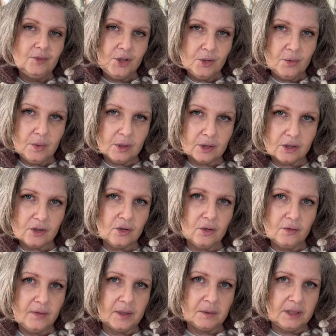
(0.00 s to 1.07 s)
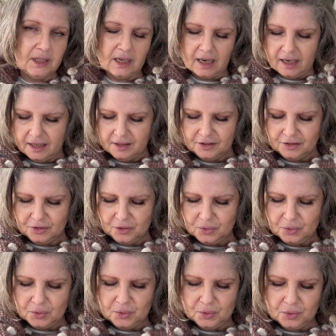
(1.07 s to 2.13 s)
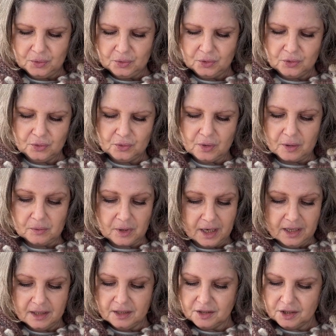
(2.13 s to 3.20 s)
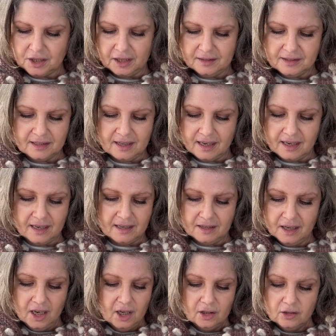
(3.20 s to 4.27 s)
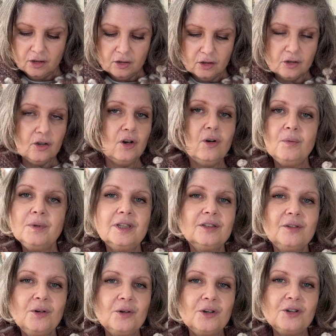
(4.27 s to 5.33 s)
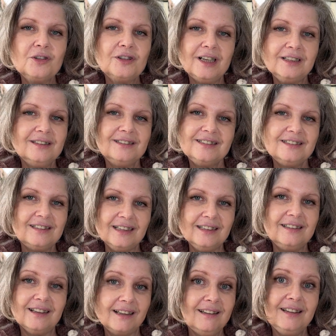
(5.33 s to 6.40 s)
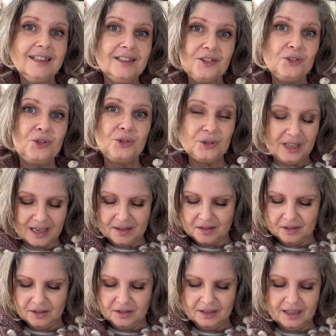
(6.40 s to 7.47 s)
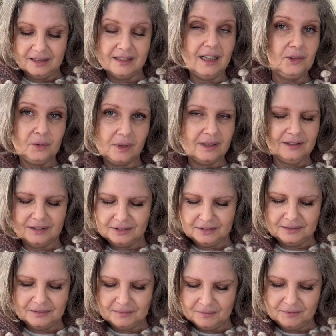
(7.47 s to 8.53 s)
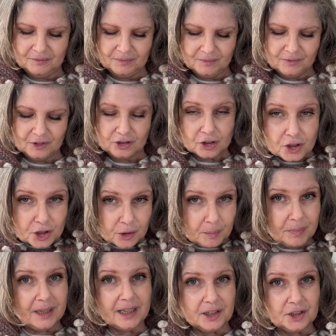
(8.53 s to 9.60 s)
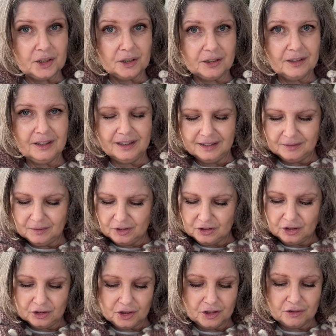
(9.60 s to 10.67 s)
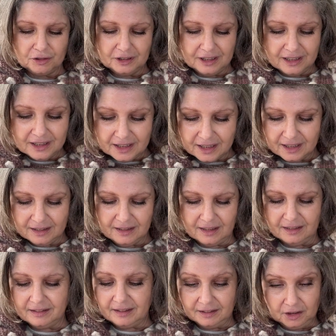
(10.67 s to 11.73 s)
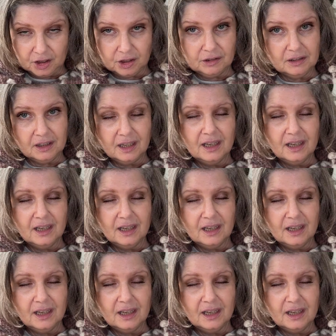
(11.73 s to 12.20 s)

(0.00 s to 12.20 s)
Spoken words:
you were so very nice to arrange and say, no, no, no, we'll go and sit and knit together. And that was such a pleasure and such a delicate attention.